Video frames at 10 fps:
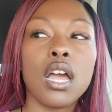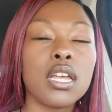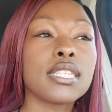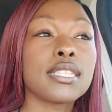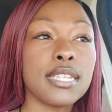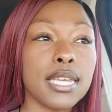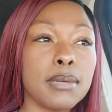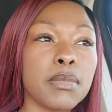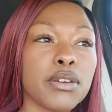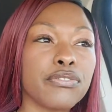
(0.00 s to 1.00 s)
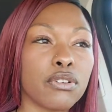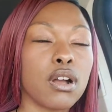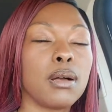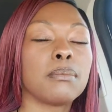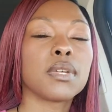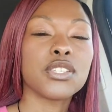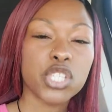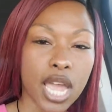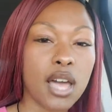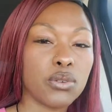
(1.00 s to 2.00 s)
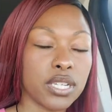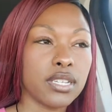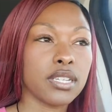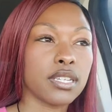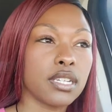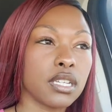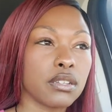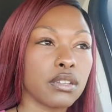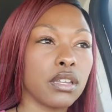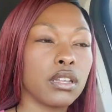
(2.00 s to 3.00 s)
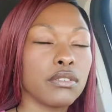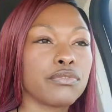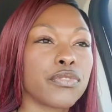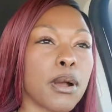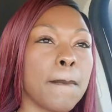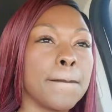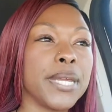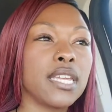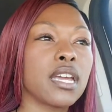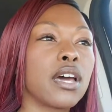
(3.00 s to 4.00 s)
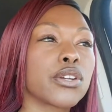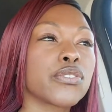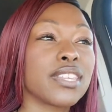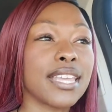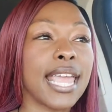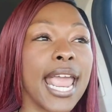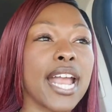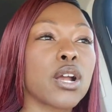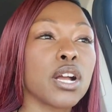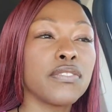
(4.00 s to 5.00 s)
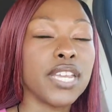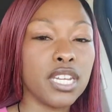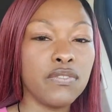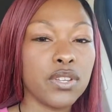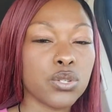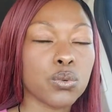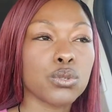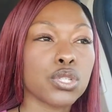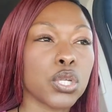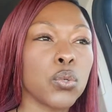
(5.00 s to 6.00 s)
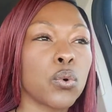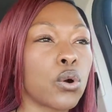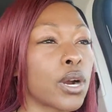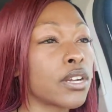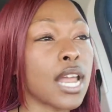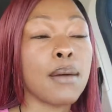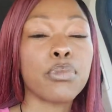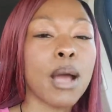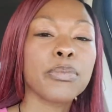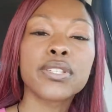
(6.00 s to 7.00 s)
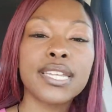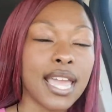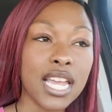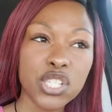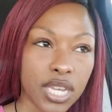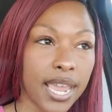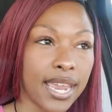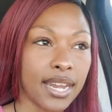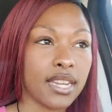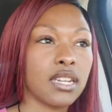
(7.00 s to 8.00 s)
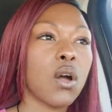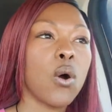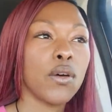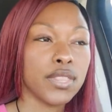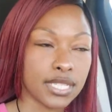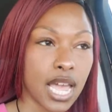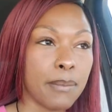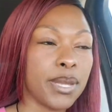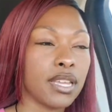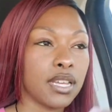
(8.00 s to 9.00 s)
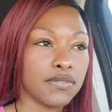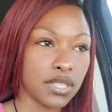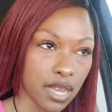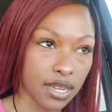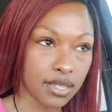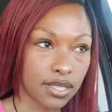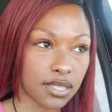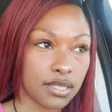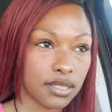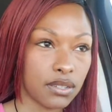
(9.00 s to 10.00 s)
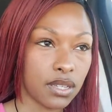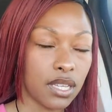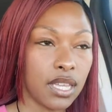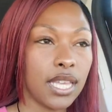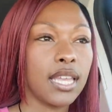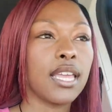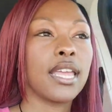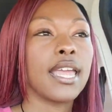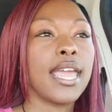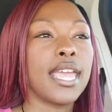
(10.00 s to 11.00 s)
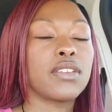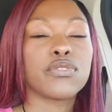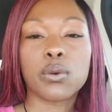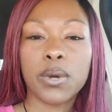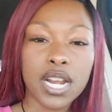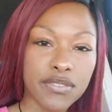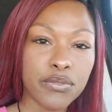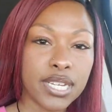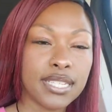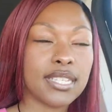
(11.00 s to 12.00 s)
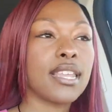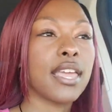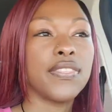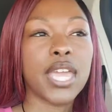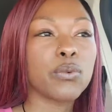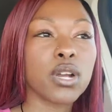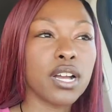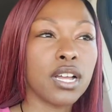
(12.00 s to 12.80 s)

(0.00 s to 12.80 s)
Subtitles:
stem from childhood, from being under the care of individuals who are not properly educated on the topic of sex. And for whatever reason, they were